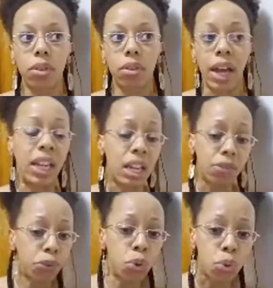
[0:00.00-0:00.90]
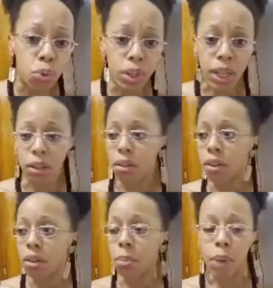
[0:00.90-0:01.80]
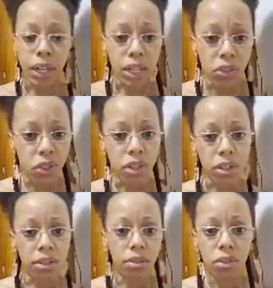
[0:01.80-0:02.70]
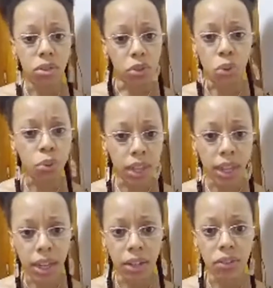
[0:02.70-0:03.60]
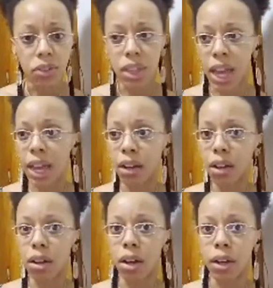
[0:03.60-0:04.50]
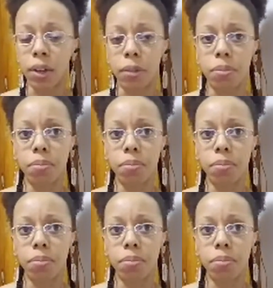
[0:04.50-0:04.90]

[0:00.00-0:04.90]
I need food and money to do things that are